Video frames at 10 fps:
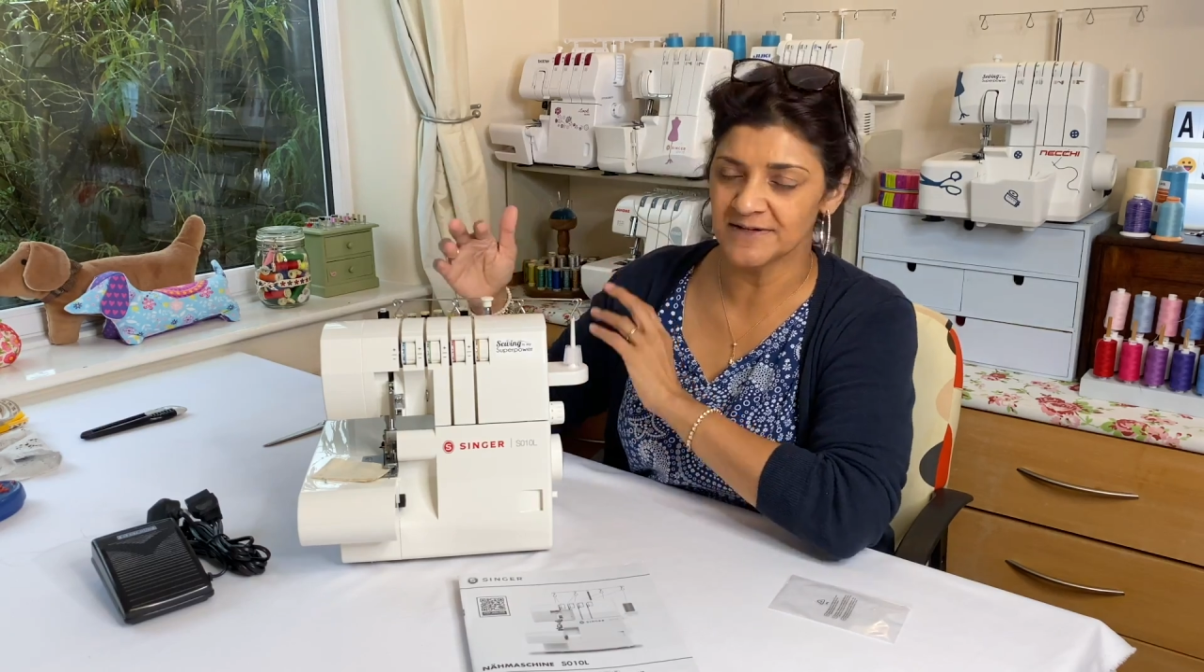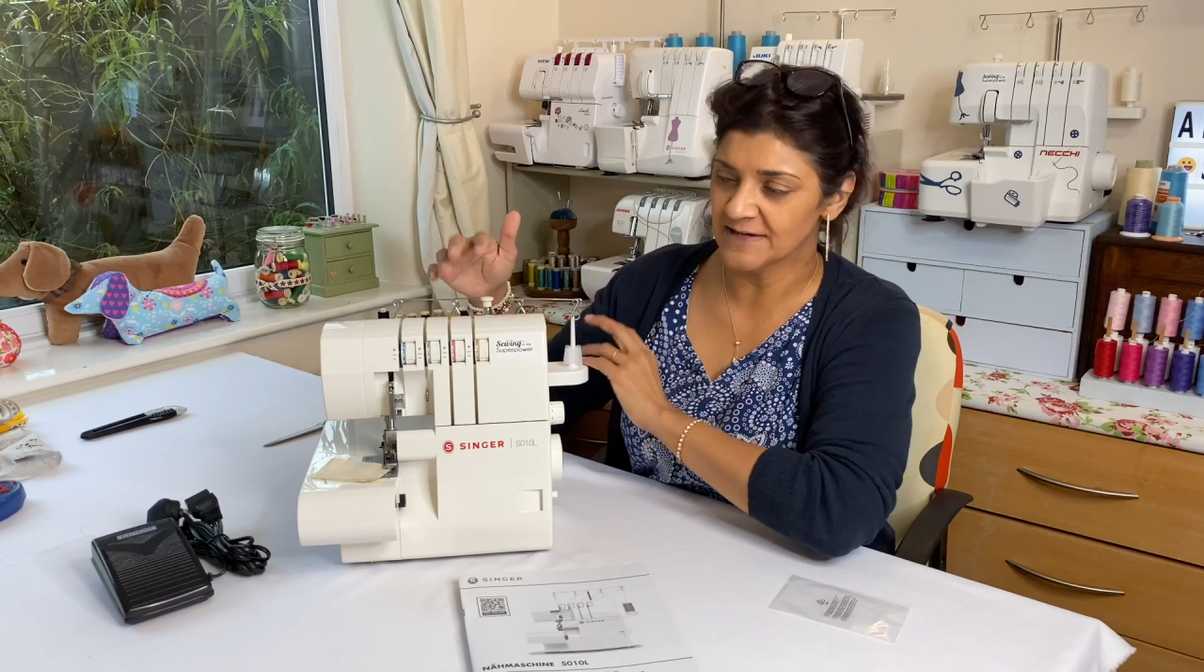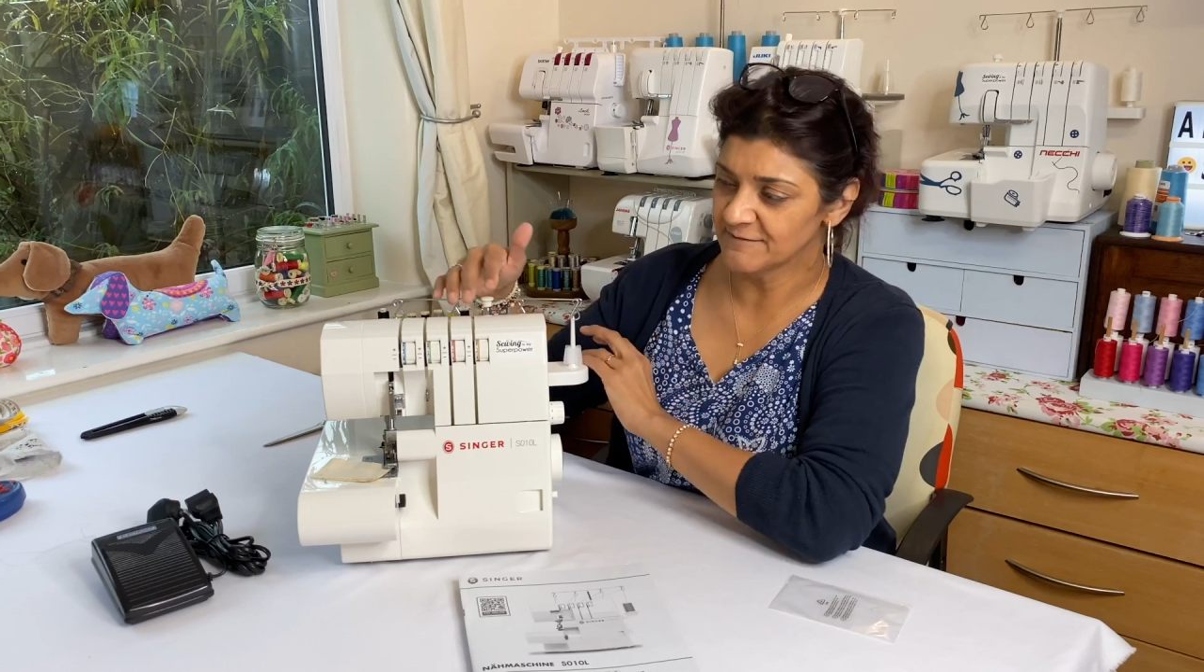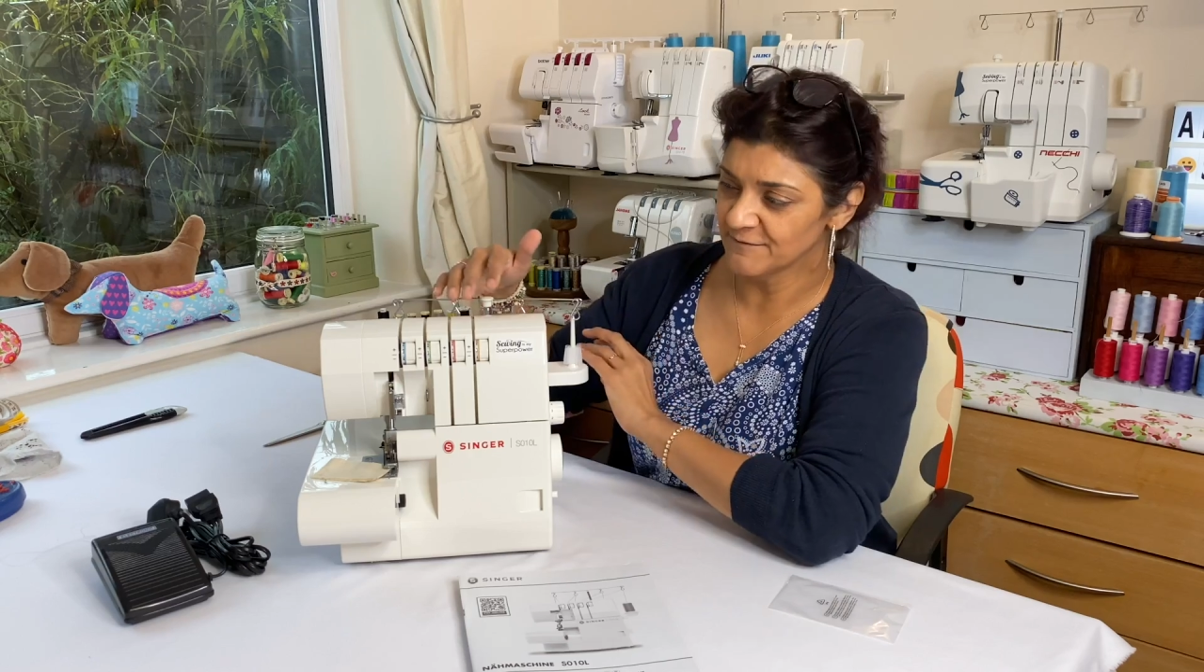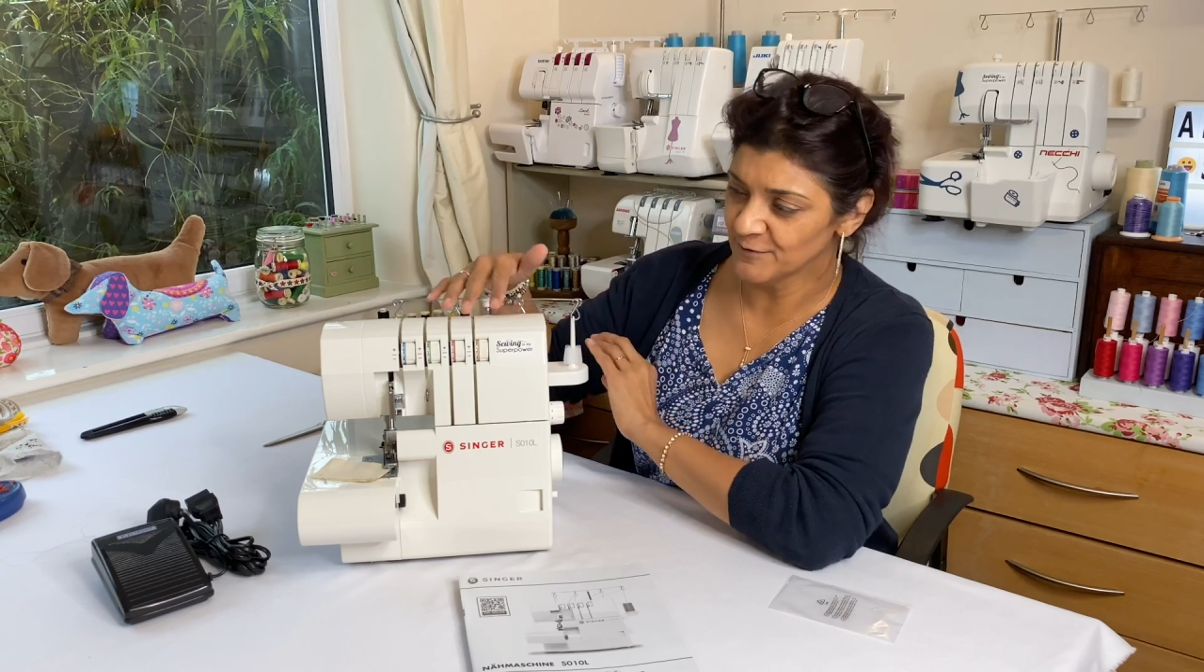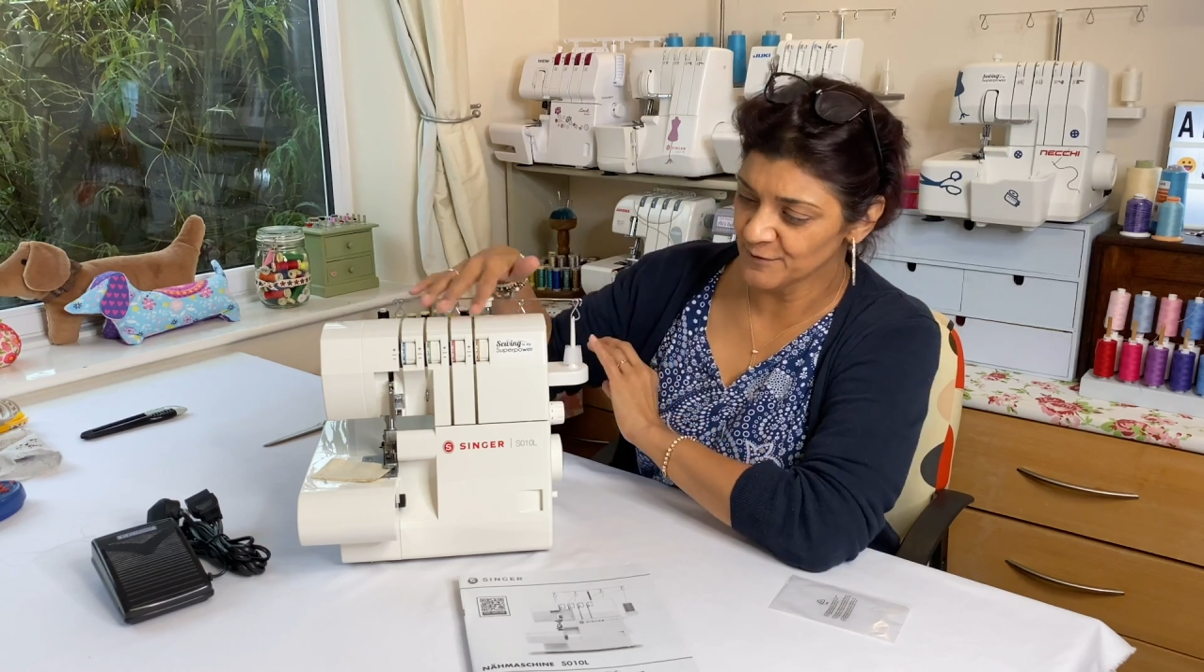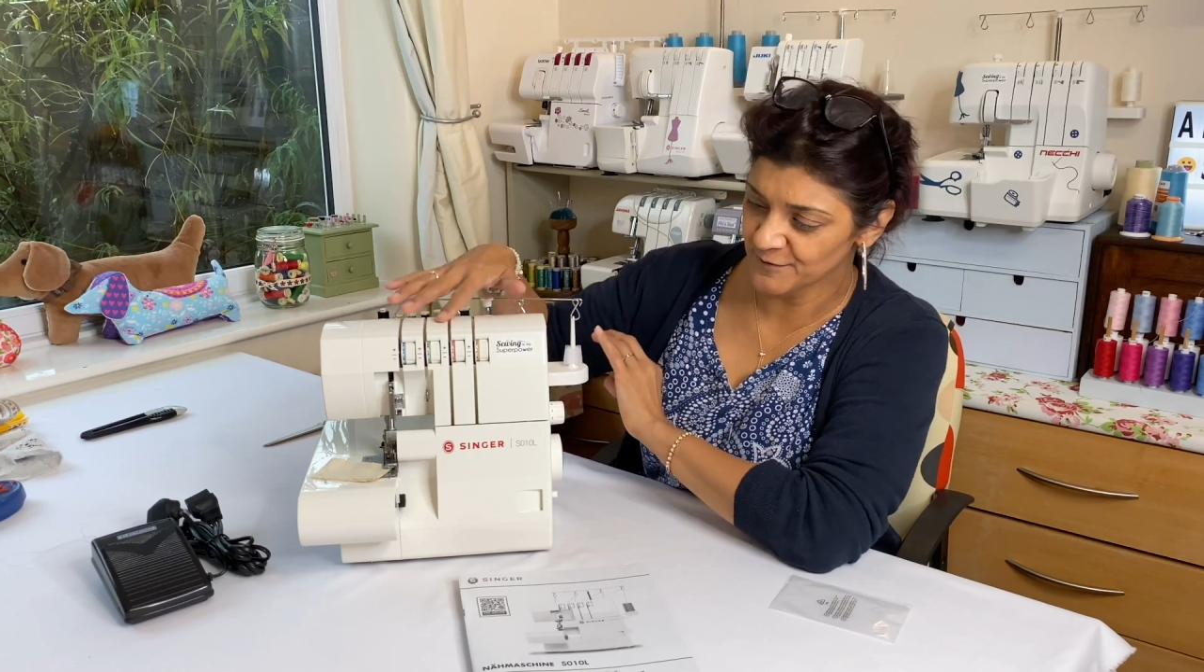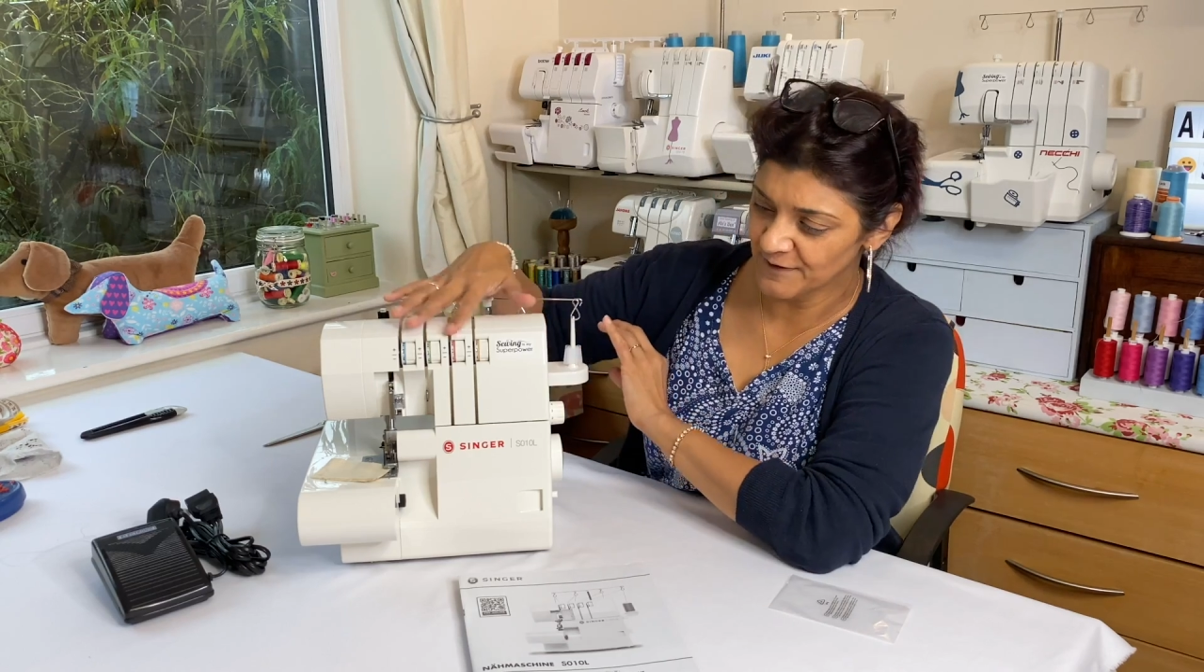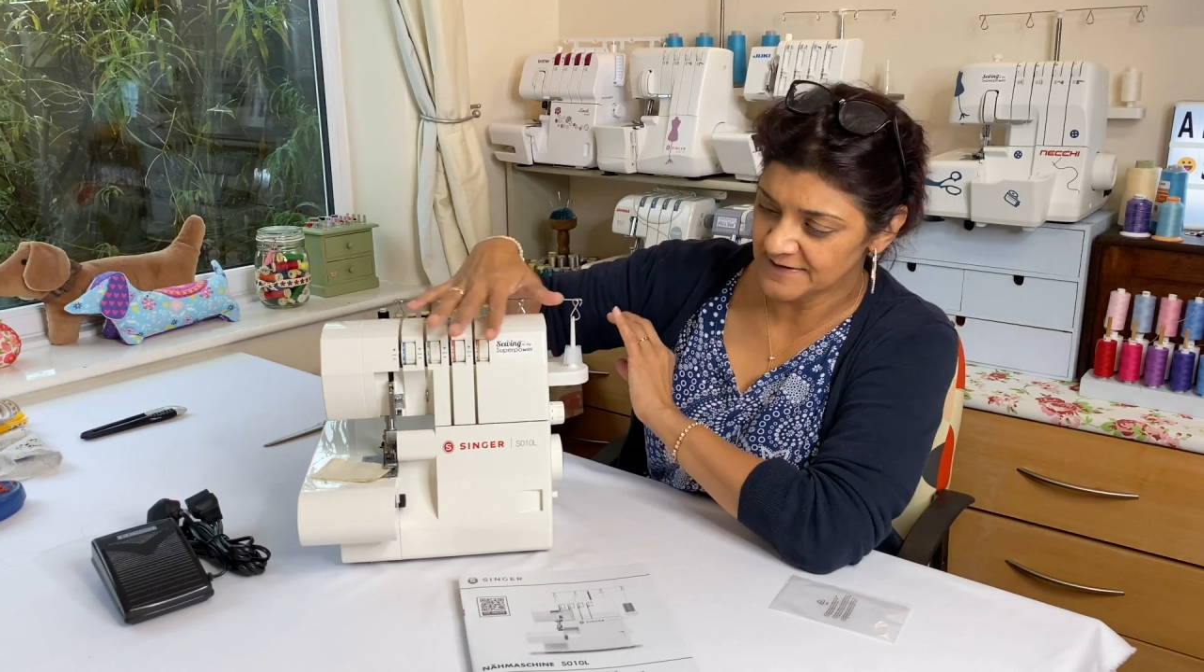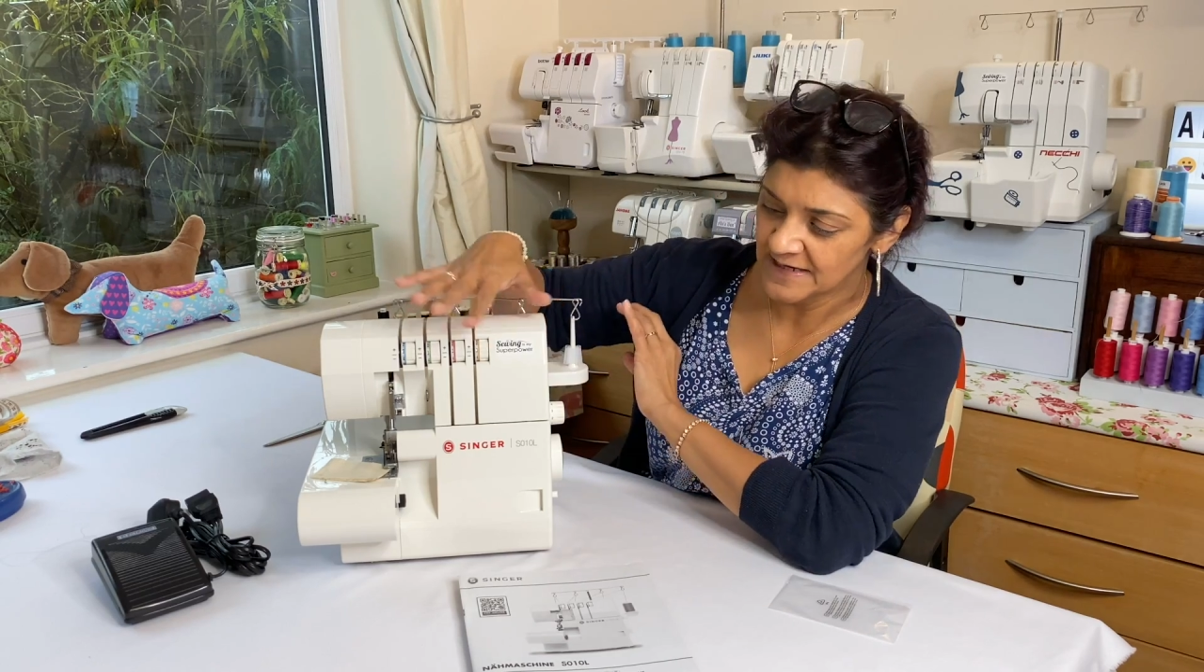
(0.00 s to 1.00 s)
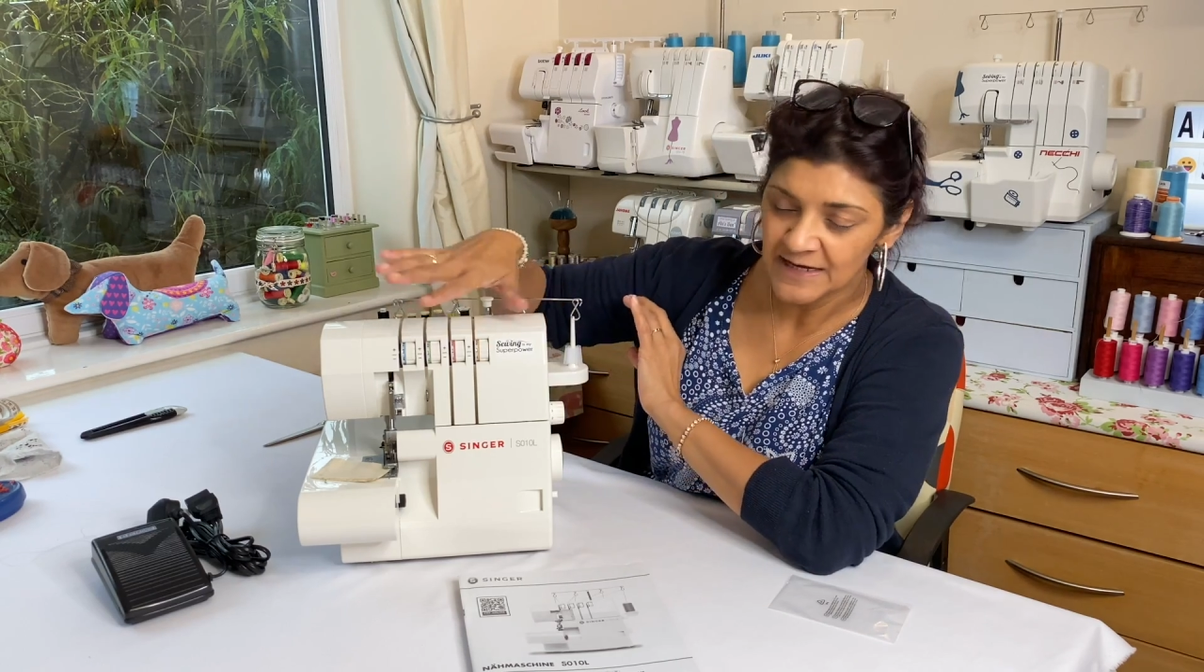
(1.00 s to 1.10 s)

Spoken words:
and 4-thread